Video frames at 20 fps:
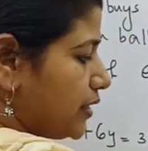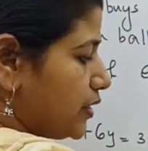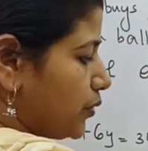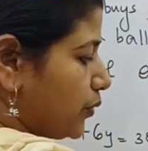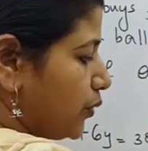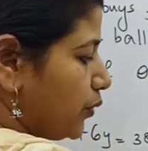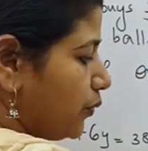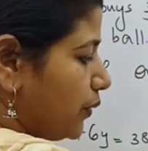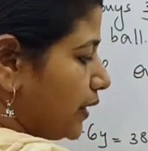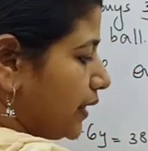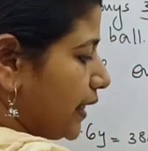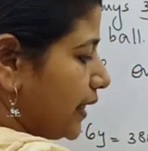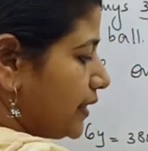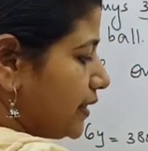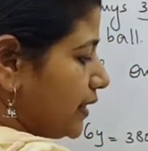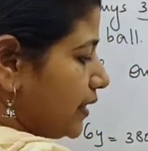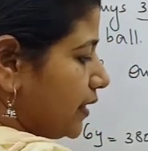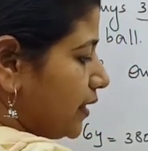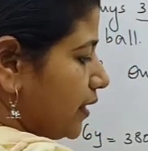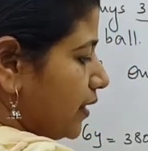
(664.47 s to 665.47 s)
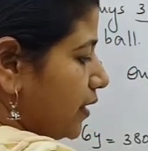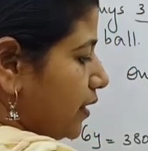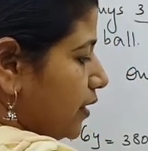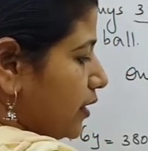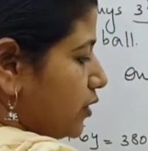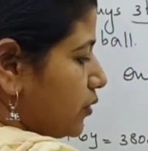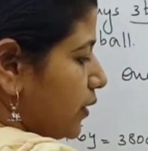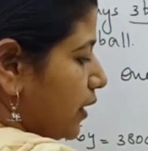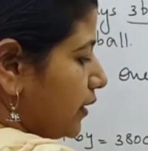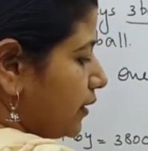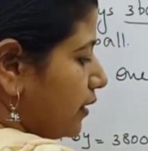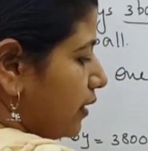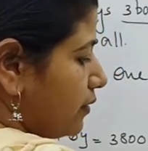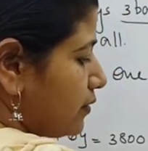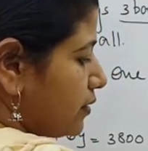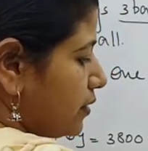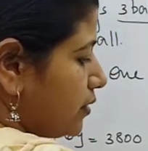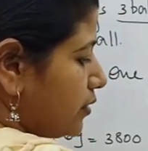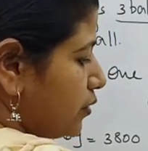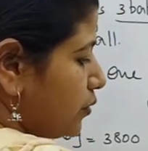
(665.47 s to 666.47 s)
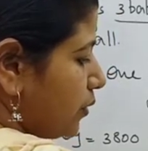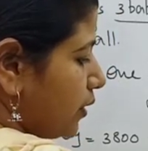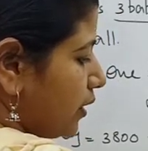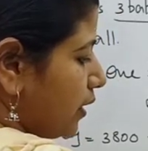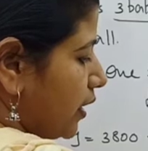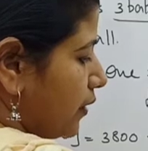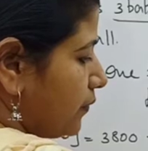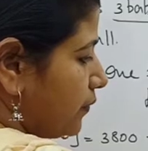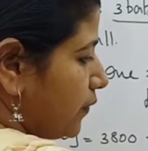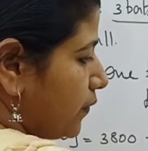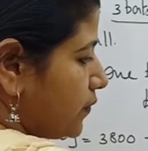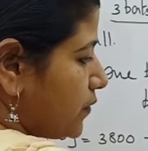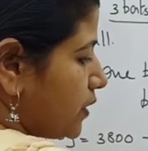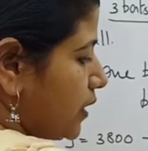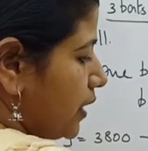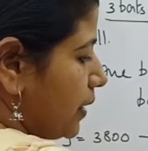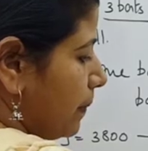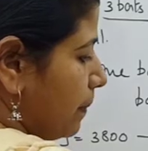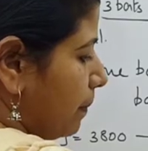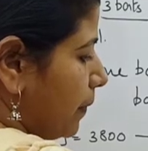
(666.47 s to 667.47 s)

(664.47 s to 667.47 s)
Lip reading: So you will get 12,250